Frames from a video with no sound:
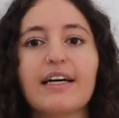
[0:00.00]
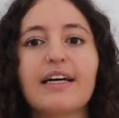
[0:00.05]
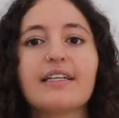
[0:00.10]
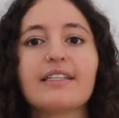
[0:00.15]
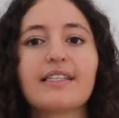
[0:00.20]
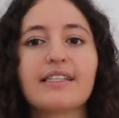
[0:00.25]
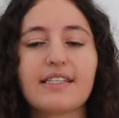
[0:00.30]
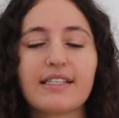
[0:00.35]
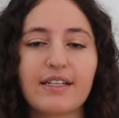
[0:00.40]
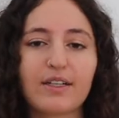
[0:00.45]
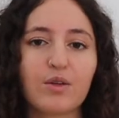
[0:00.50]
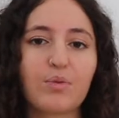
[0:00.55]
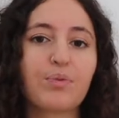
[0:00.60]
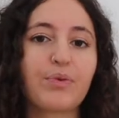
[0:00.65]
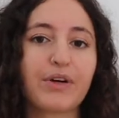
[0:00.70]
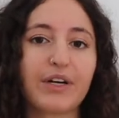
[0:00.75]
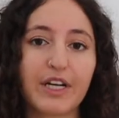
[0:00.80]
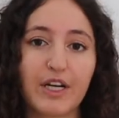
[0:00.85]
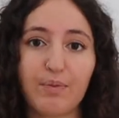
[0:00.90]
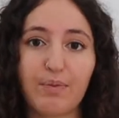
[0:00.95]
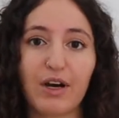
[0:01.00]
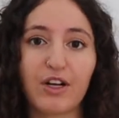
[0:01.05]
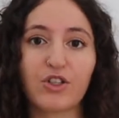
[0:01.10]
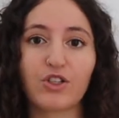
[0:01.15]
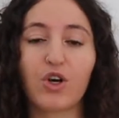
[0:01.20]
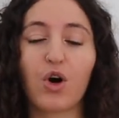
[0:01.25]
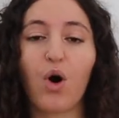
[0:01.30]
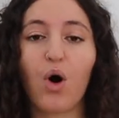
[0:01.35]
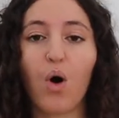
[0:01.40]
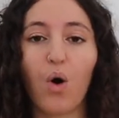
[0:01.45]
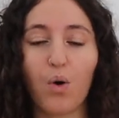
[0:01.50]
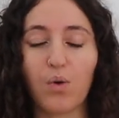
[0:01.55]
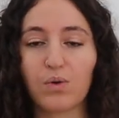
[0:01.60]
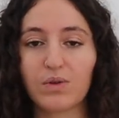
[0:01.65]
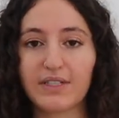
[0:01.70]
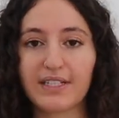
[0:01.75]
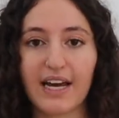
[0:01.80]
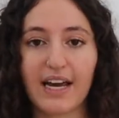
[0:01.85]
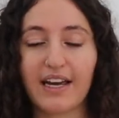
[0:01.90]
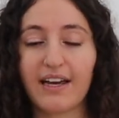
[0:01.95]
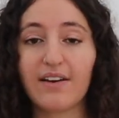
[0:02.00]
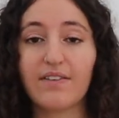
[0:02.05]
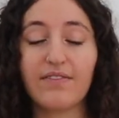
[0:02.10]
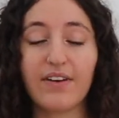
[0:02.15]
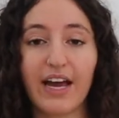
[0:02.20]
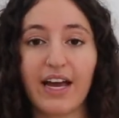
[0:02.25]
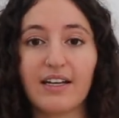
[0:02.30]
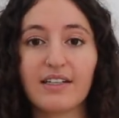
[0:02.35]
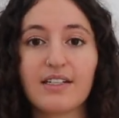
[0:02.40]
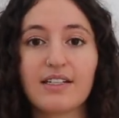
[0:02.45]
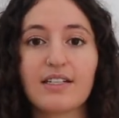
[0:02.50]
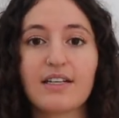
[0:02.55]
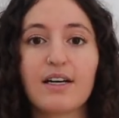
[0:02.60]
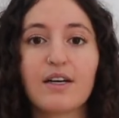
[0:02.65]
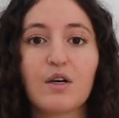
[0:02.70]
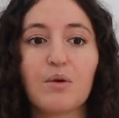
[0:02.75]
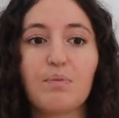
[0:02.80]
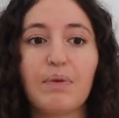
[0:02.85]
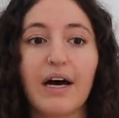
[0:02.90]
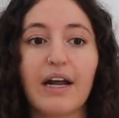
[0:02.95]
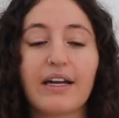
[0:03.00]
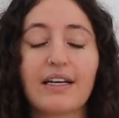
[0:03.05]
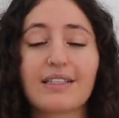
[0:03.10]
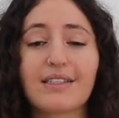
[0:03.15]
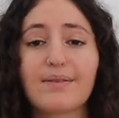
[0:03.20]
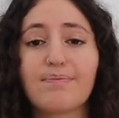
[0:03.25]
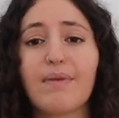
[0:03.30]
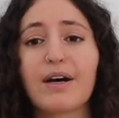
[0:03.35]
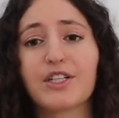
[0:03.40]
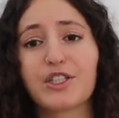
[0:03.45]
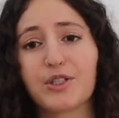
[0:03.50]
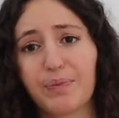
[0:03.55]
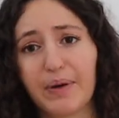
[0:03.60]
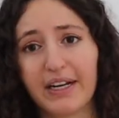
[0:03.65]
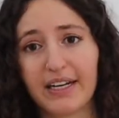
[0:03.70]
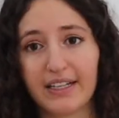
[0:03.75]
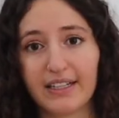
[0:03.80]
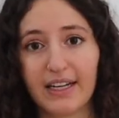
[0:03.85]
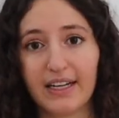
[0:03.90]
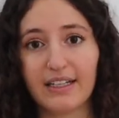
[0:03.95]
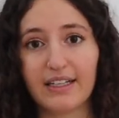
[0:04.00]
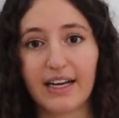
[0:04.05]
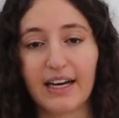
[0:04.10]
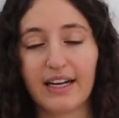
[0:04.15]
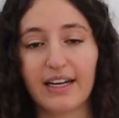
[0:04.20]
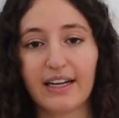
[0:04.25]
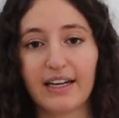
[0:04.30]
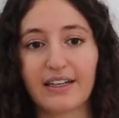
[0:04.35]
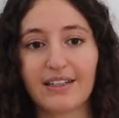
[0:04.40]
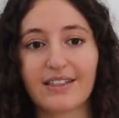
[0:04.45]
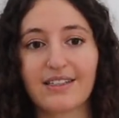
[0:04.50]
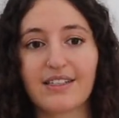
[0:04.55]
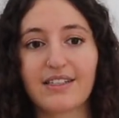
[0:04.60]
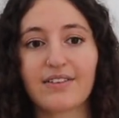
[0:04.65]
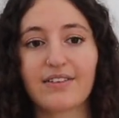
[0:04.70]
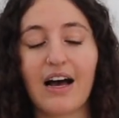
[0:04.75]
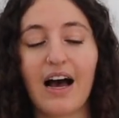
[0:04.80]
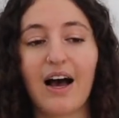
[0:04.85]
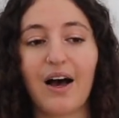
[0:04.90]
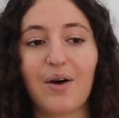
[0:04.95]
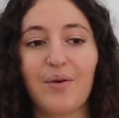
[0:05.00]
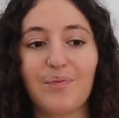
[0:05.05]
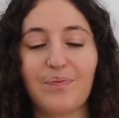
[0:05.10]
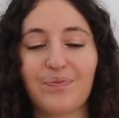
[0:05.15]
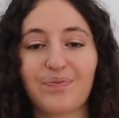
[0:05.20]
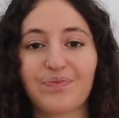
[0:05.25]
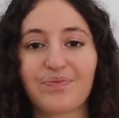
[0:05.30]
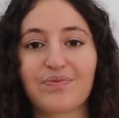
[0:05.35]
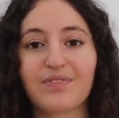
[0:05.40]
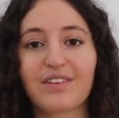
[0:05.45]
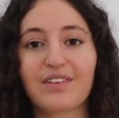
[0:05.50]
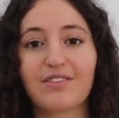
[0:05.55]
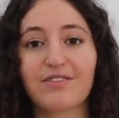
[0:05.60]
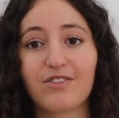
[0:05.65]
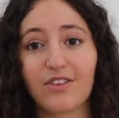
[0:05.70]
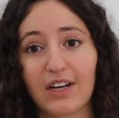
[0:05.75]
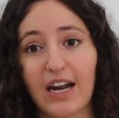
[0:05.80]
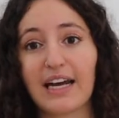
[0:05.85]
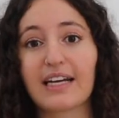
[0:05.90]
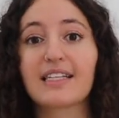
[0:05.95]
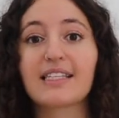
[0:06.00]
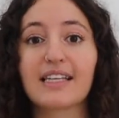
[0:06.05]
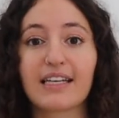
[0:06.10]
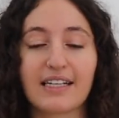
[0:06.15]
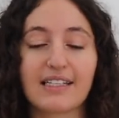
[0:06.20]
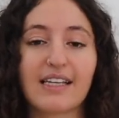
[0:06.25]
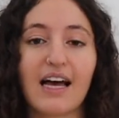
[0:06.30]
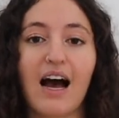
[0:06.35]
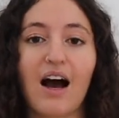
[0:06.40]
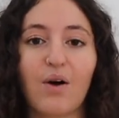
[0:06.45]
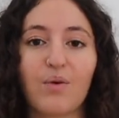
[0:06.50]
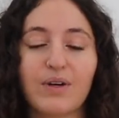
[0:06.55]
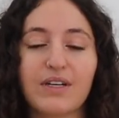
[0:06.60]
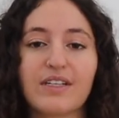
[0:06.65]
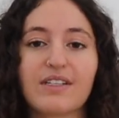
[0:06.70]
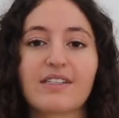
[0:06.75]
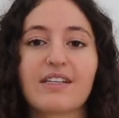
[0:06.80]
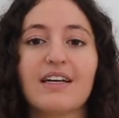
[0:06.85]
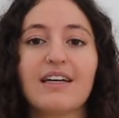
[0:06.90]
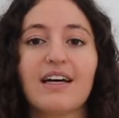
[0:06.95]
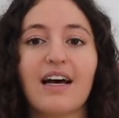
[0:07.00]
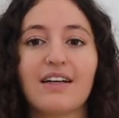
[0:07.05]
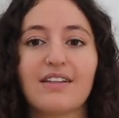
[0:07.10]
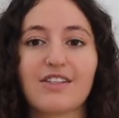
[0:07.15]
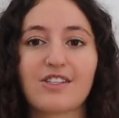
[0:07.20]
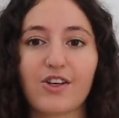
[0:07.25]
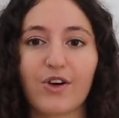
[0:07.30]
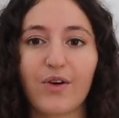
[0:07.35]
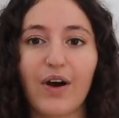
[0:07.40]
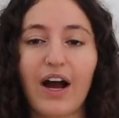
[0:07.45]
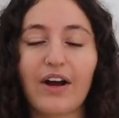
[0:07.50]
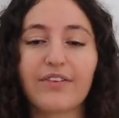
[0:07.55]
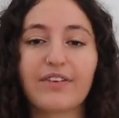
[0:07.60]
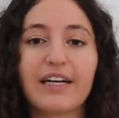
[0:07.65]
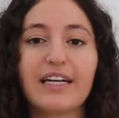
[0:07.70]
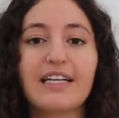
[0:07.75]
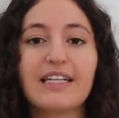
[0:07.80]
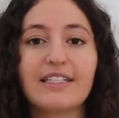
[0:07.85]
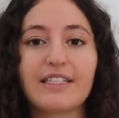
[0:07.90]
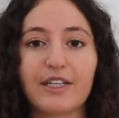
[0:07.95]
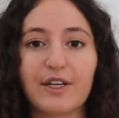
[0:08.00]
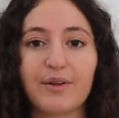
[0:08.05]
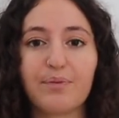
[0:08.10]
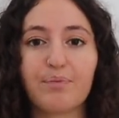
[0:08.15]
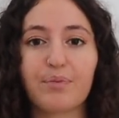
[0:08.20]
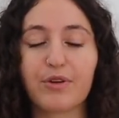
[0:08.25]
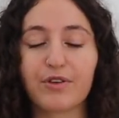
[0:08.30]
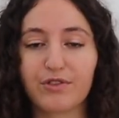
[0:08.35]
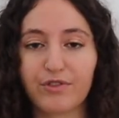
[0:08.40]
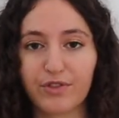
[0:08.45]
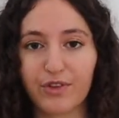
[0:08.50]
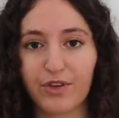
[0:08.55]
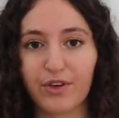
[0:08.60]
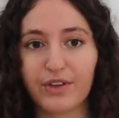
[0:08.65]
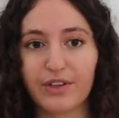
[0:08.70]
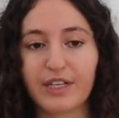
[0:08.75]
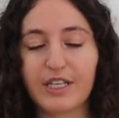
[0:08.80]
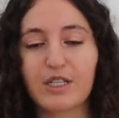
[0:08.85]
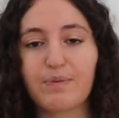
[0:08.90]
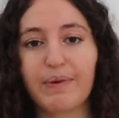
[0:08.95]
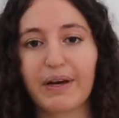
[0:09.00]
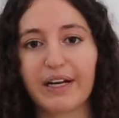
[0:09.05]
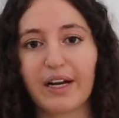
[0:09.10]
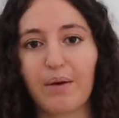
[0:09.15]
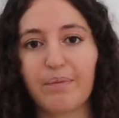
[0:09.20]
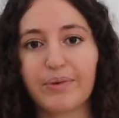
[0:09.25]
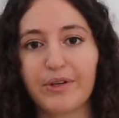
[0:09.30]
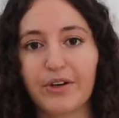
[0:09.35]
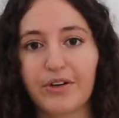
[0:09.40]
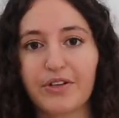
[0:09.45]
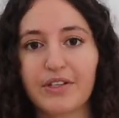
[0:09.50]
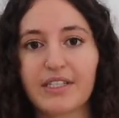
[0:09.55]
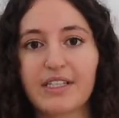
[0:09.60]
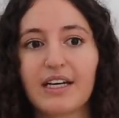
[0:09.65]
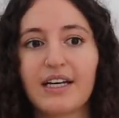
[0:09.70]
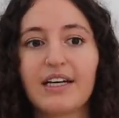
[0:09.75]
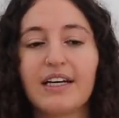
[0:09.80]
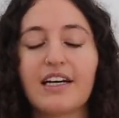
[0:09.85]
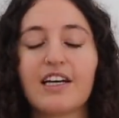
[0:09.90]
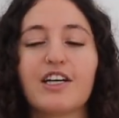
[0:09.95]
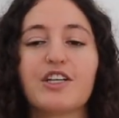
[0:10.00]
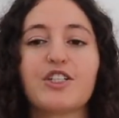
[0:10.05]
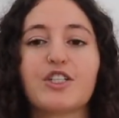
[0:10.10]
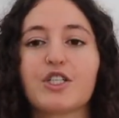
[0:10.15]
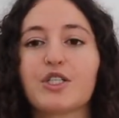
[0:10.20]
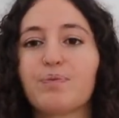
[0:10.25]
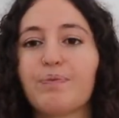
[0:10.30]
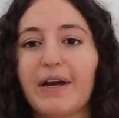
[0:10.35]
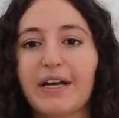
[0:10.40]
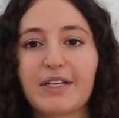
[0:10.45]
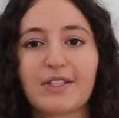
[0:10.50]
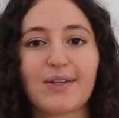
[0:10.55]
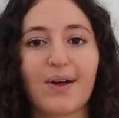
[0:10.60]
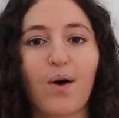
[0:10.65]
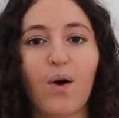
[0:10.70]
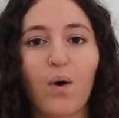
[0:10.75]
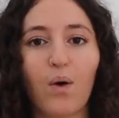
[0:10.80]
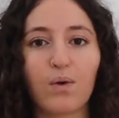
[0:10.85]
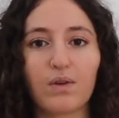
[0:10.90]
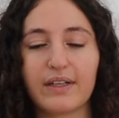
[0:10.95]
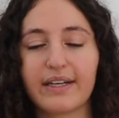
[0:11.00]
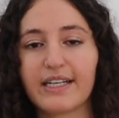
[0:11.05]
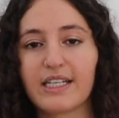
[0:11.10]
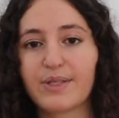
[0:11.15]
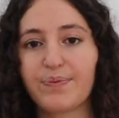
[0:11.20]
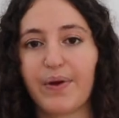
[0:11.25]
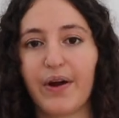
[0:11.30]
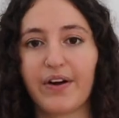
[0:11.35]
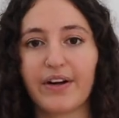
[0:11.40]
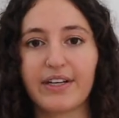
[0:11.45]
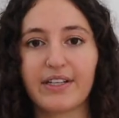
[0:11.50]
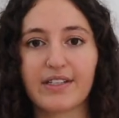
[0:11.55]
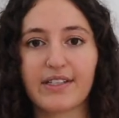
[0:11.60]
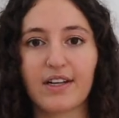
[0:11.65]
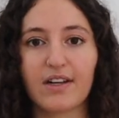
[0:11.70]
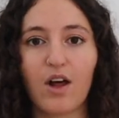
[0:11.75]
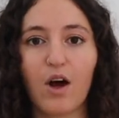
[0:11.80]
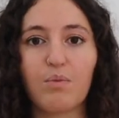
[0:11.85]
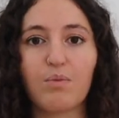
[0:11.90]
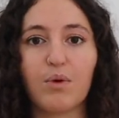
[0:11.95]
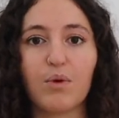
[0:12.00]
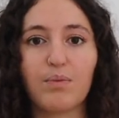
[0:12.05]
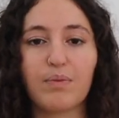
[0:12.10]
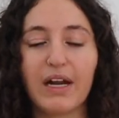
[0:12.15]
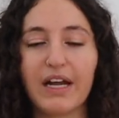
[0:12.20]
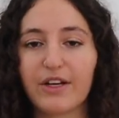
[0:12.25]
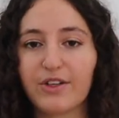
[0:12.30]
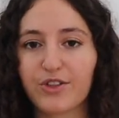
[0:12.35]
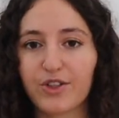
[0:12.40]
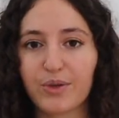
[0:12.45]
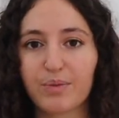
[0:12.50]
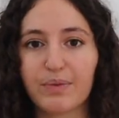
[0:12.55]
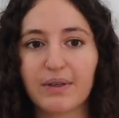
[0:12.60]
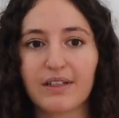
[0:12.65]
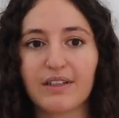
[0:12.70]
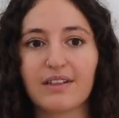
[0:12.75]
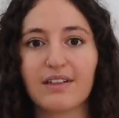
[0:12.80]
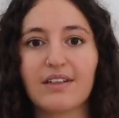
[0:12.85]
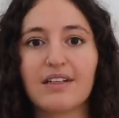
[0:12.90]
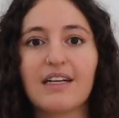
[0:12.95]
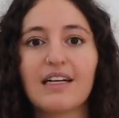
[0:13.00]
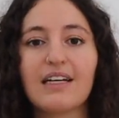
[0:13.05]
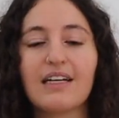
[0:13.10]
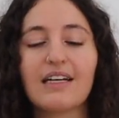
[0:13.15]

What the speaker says: it's still pretty much a whole day event, but it's much better than getting it for like 6 hours. And so I really did prefer the sped up dose. It just makes the whole experience a lot more pleasurable.